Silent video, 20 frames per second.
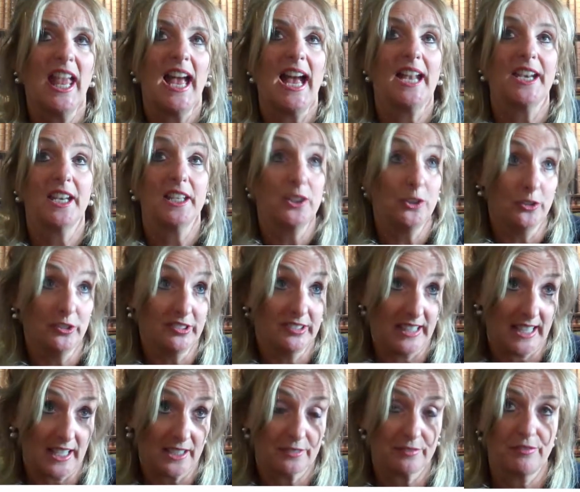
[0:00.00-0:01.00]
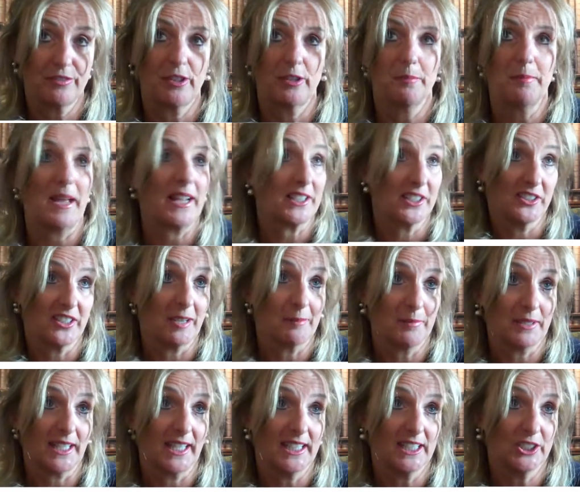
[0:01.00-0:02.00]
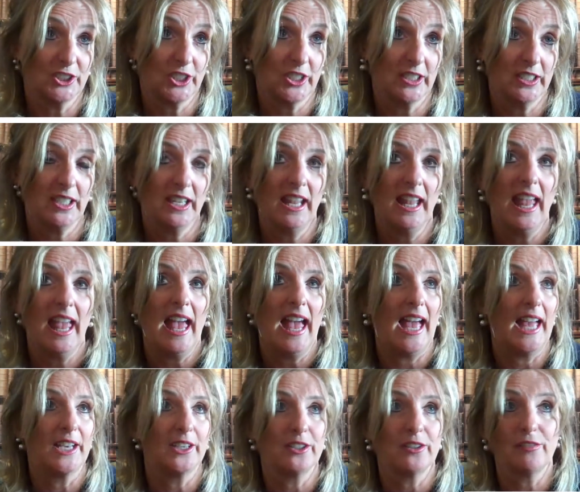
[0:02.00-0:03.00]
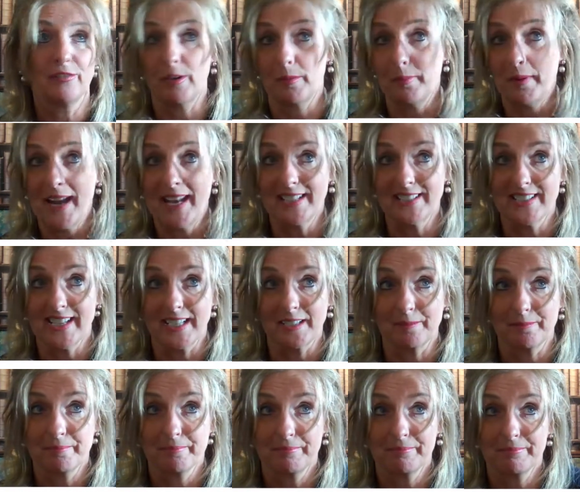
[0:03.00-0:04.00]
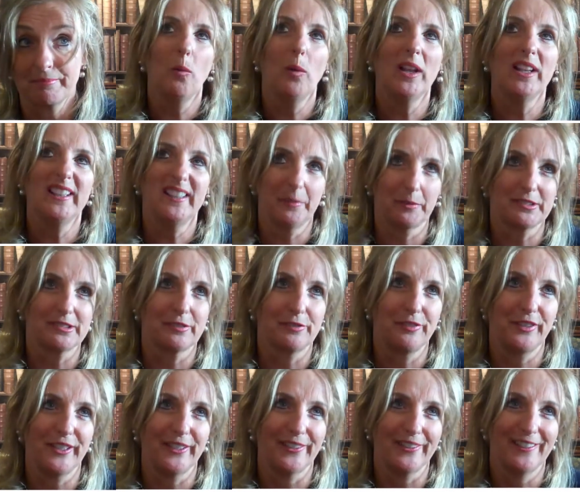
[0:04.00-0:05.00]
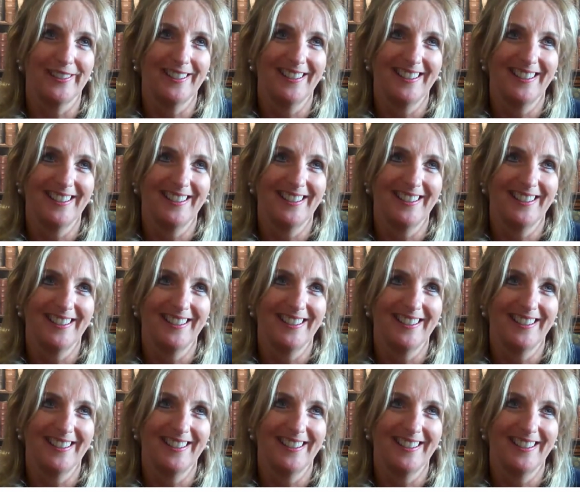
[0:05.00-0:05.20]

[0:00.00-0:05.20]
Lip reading: and I used that for patent application and for branding. Well, there was a fear.